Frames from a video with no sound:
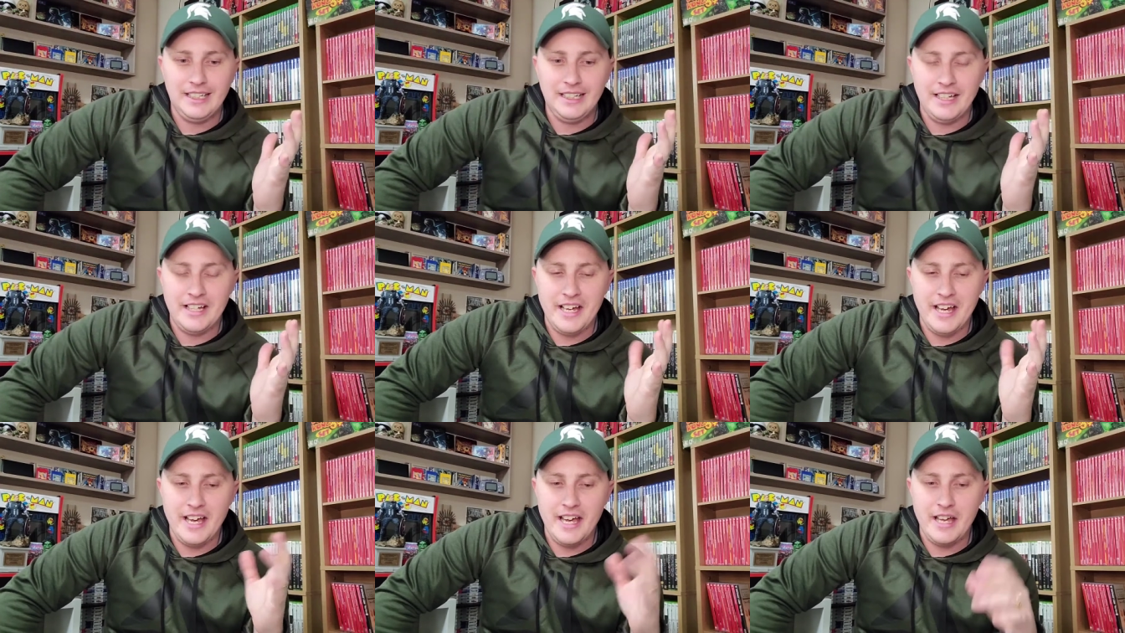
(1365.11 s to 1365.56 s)

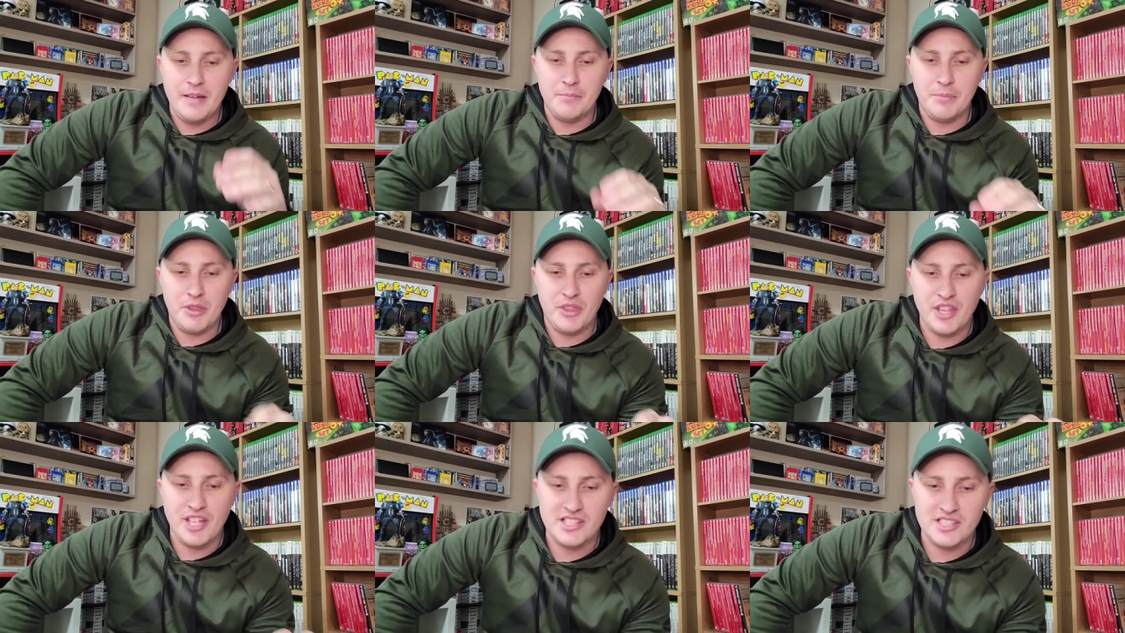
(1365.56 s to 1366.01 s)
and
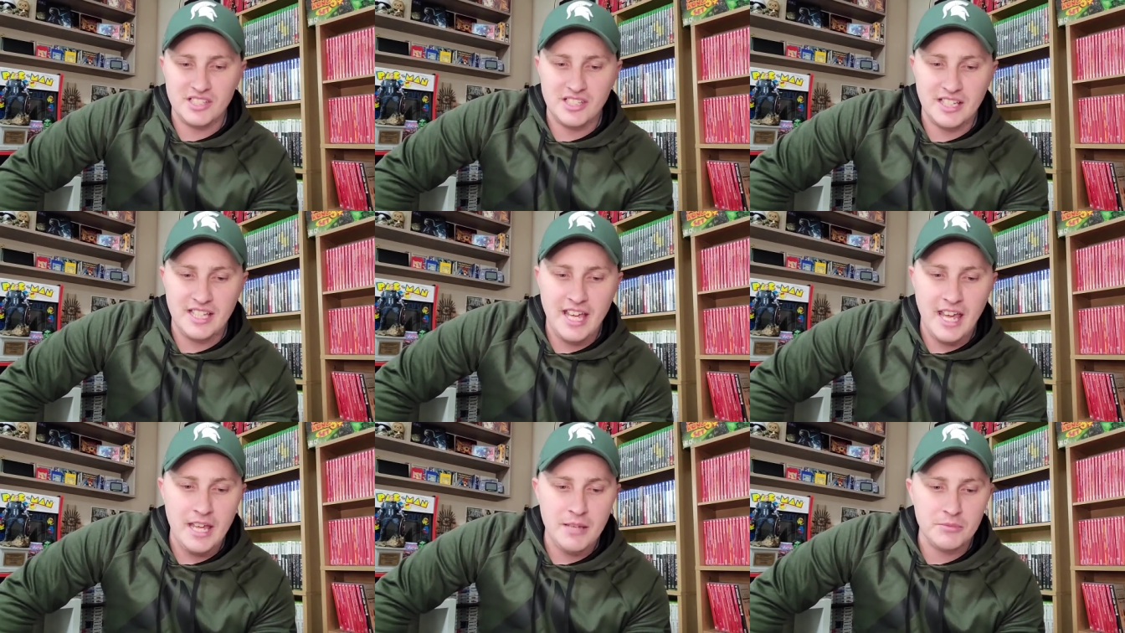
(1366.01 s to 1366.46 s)
Bethesda
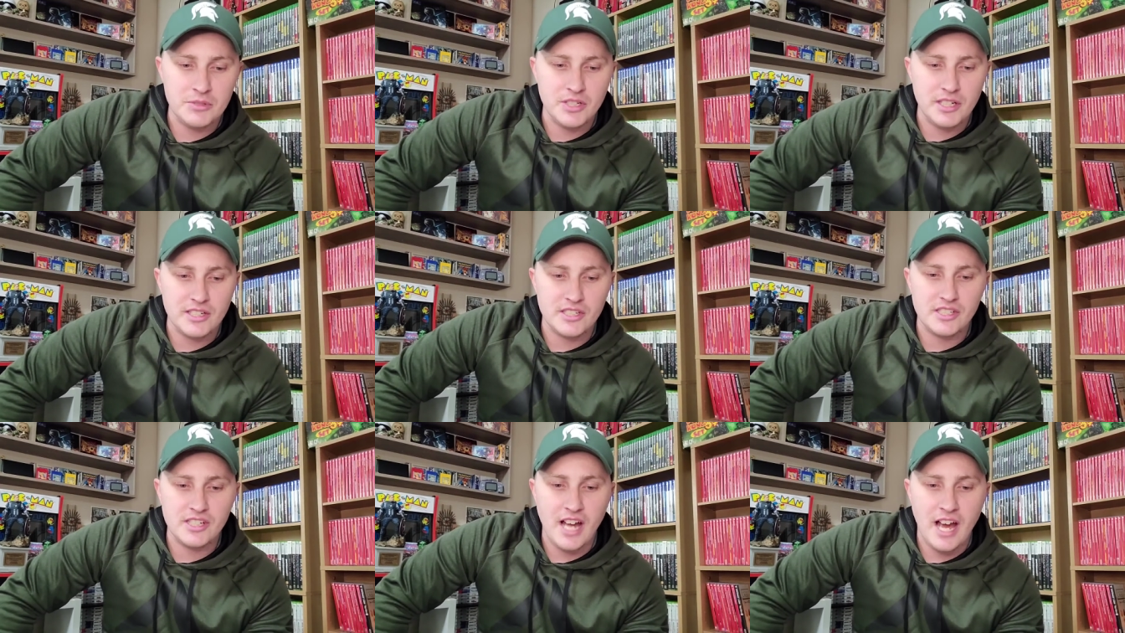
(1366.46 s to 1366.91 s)
games
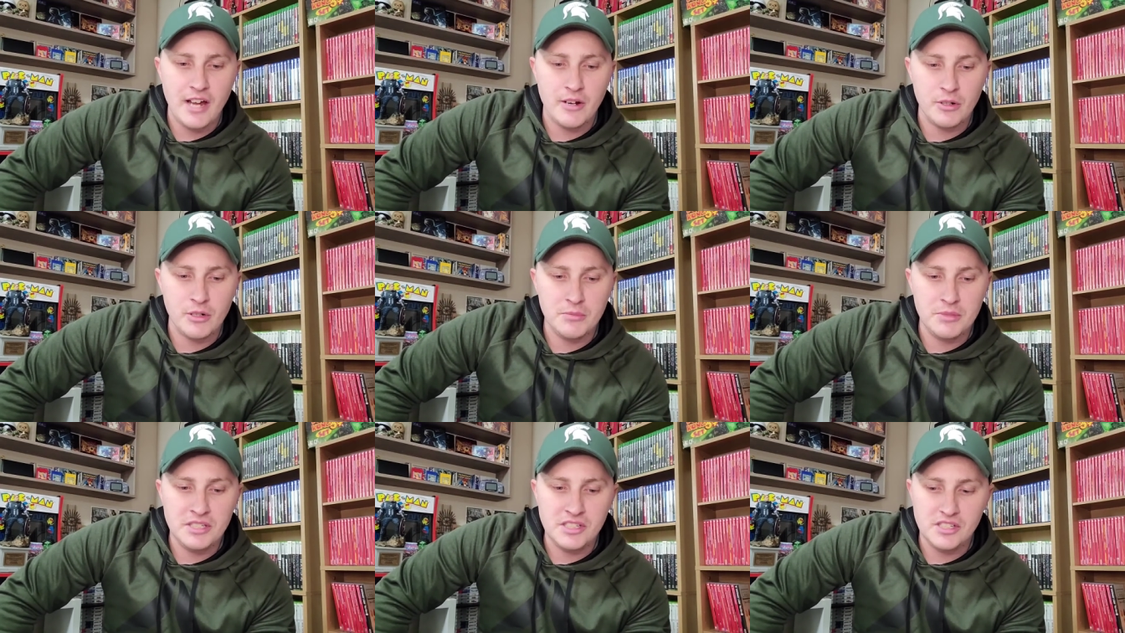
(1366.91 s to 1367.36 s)
like
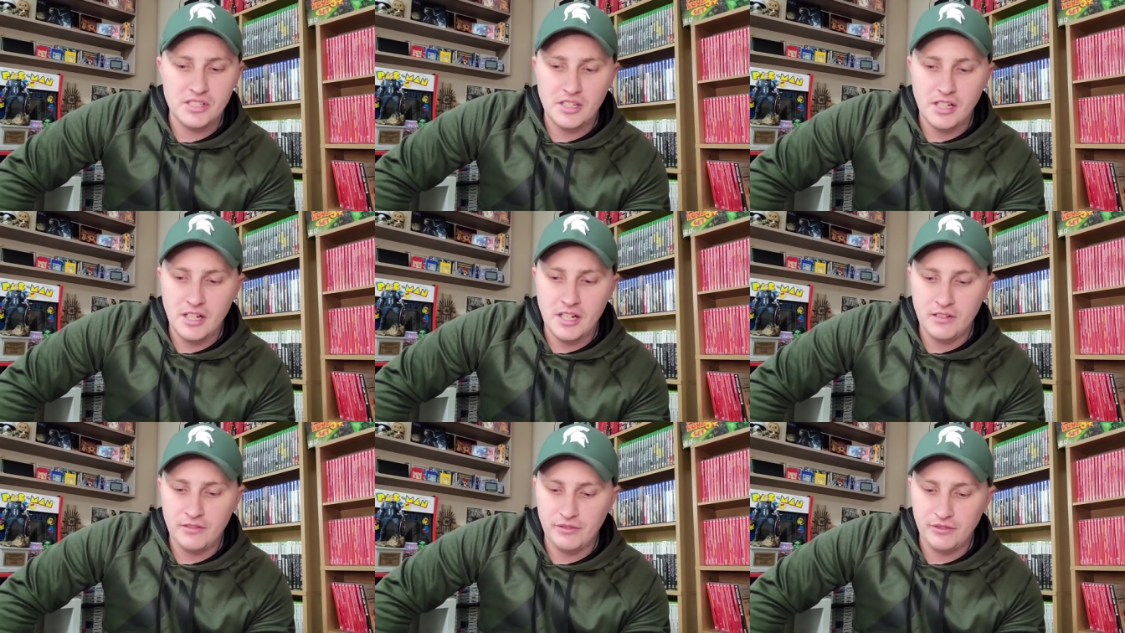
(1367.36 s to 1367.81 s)
Skyrim and
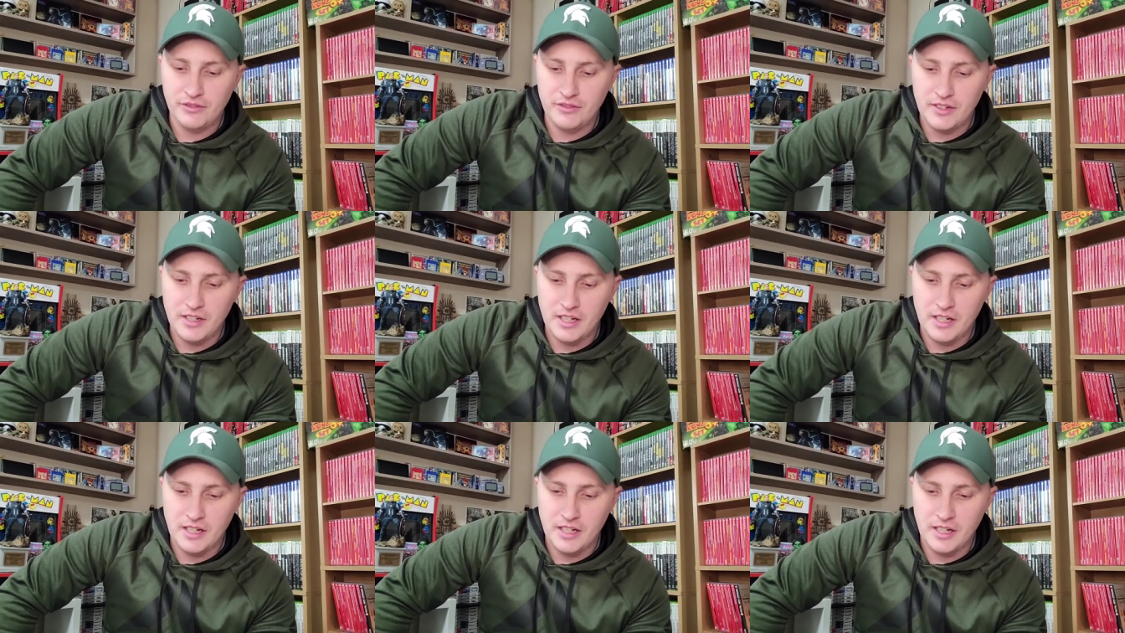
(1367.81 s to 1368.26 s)
stuff,
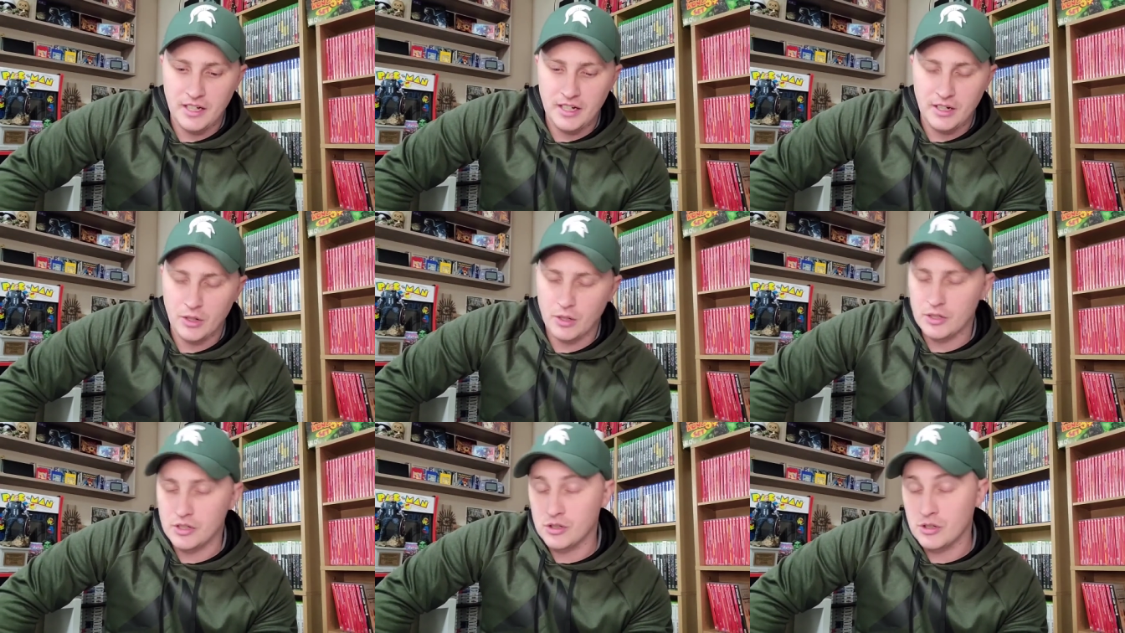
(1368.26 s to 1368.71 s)
uh,
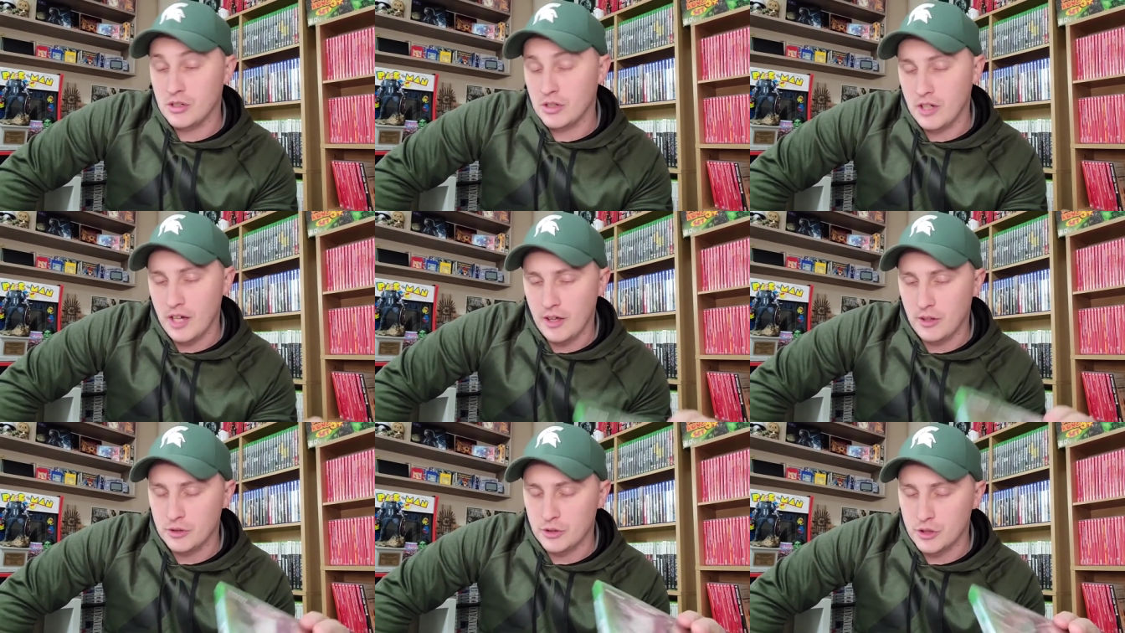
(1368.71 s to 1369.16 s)
or
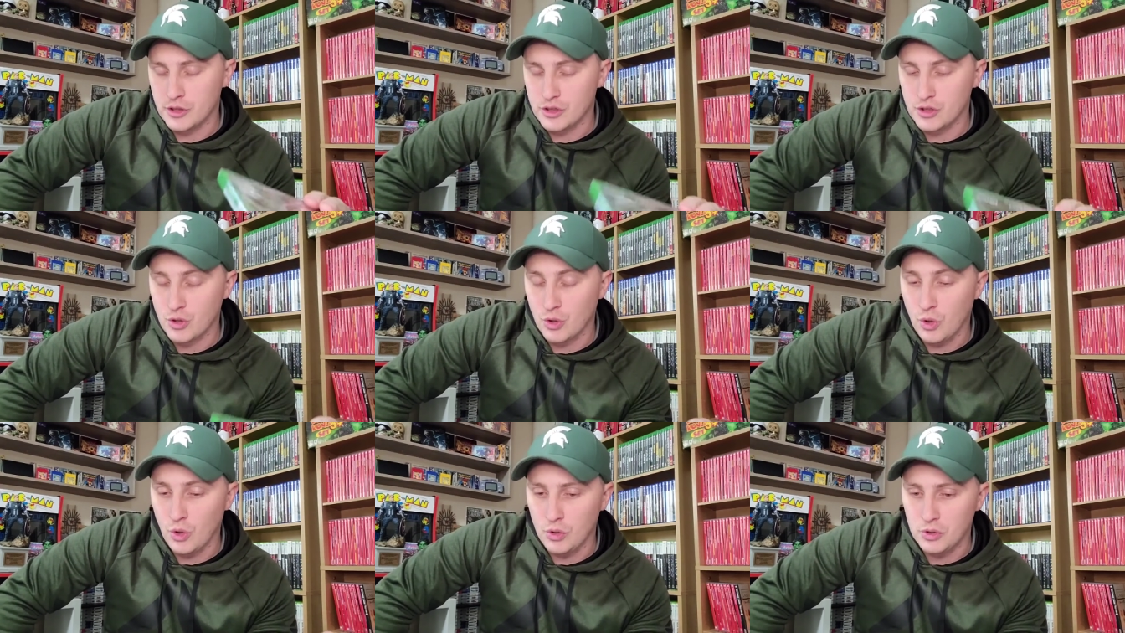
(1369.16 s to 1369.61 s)
Elder
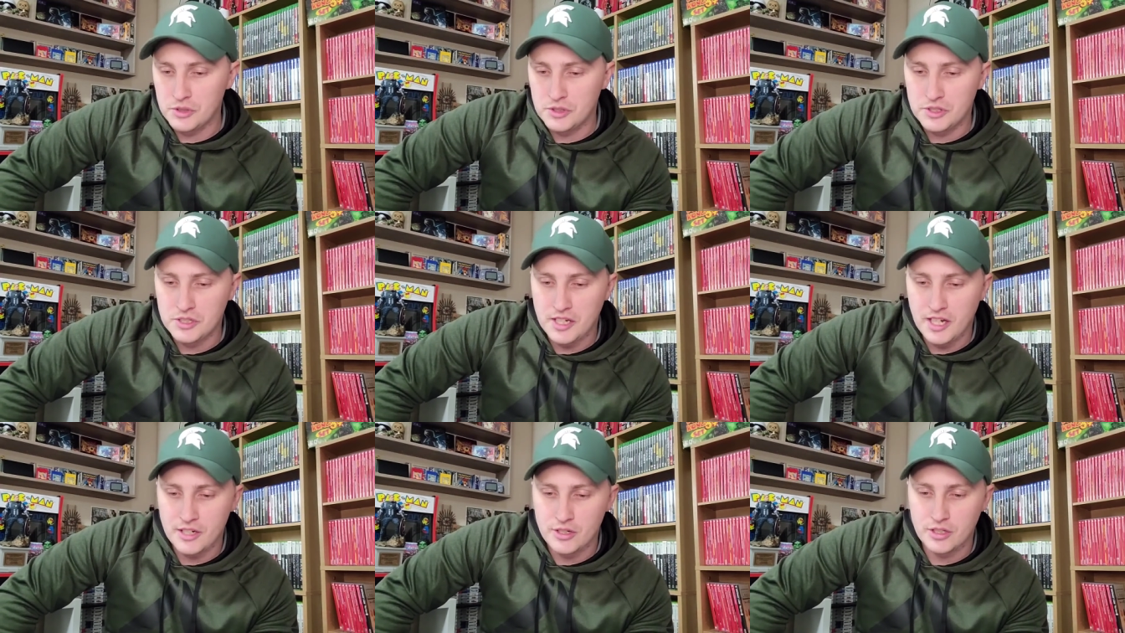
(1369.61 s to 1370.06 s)

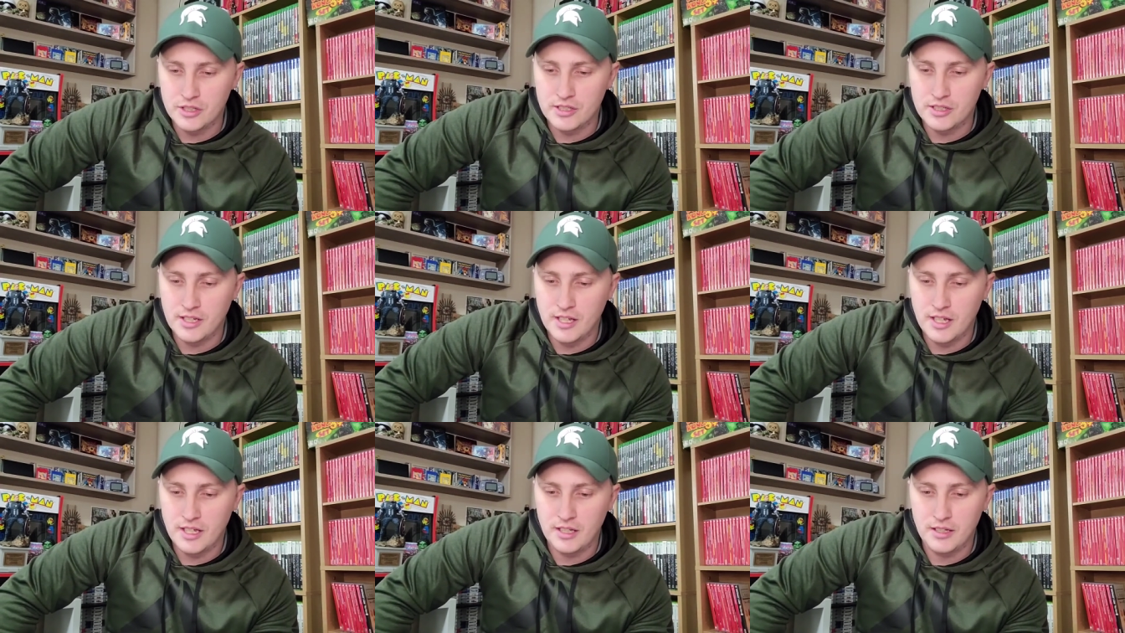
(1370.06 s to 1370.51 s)
Scrolls, I should
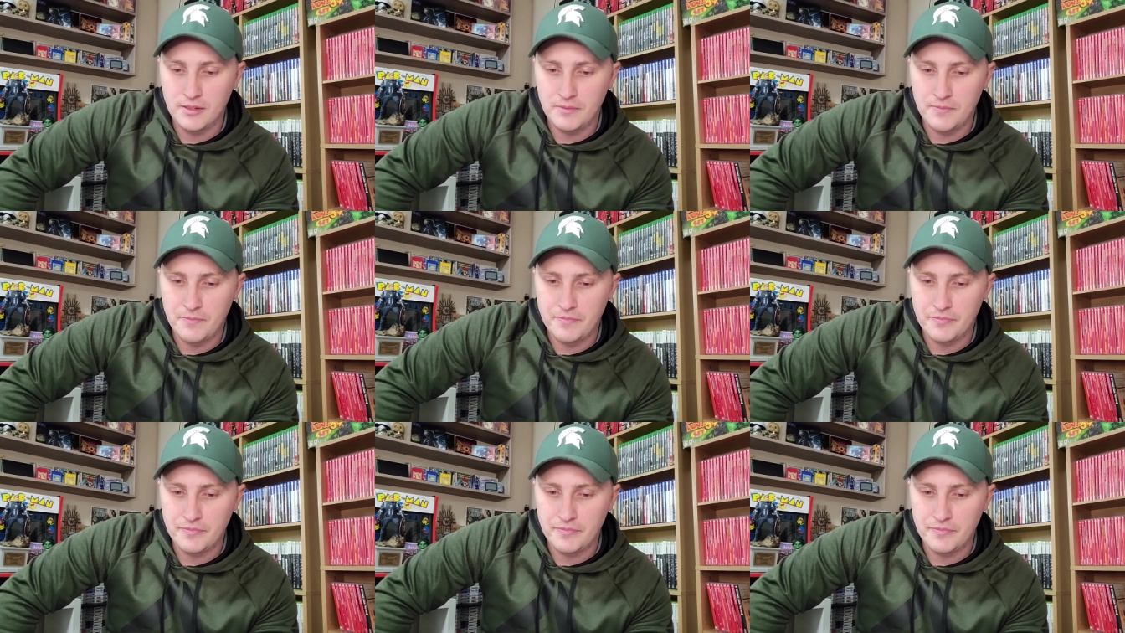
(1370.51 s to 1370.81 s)
say,